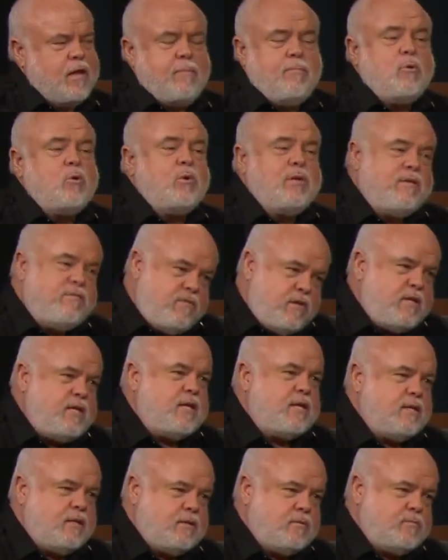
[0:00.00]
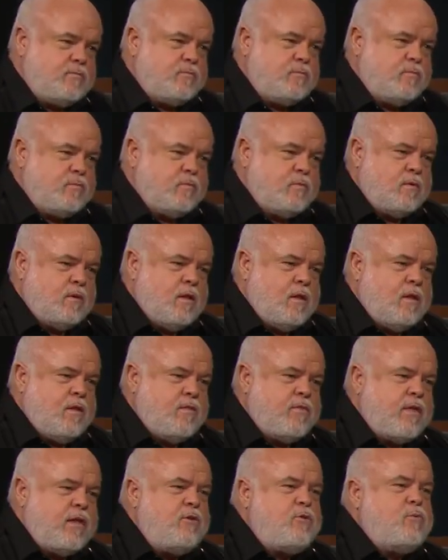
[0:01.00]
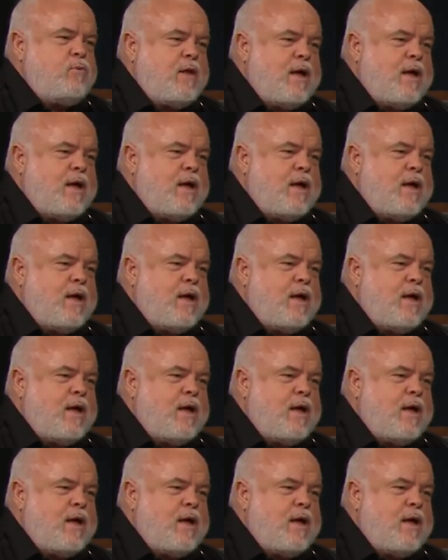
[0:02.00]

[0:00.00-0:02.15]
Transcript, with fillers: a Bolivian, they do